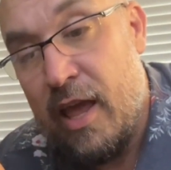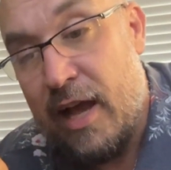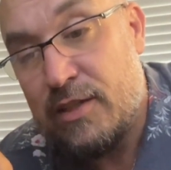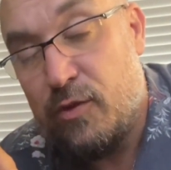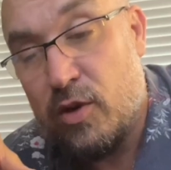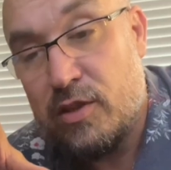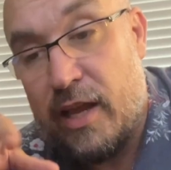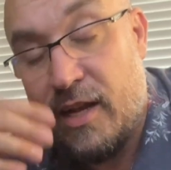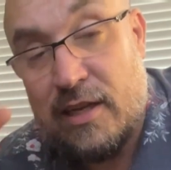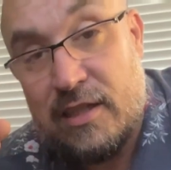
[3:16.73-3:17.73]
as far as
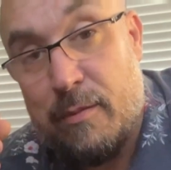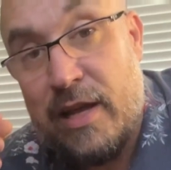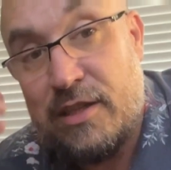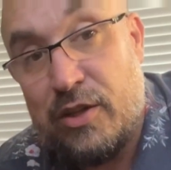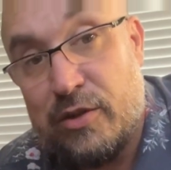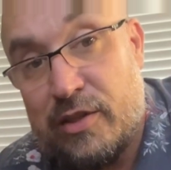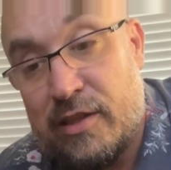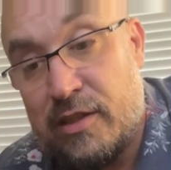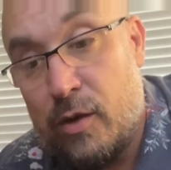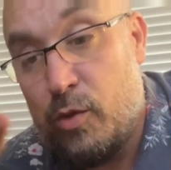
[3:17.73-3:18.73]
customizing your
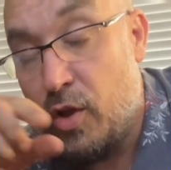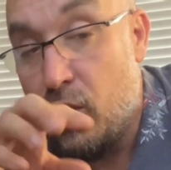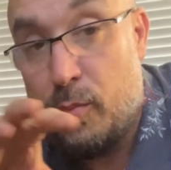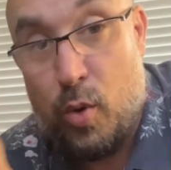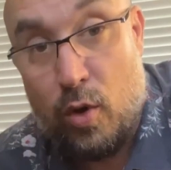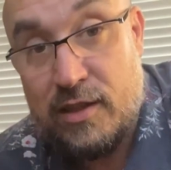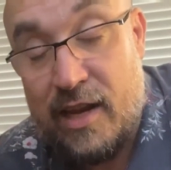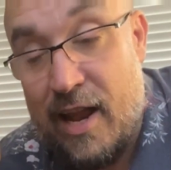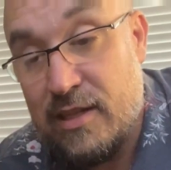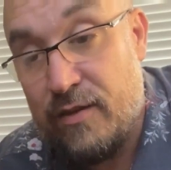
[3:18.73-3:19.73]
system with all the ports
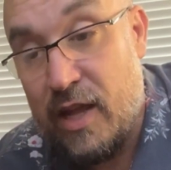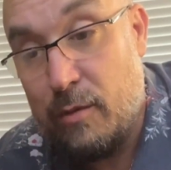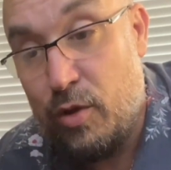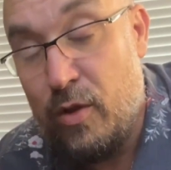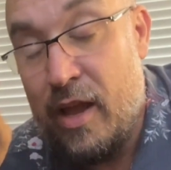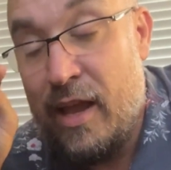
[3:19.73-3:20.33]
that it has available,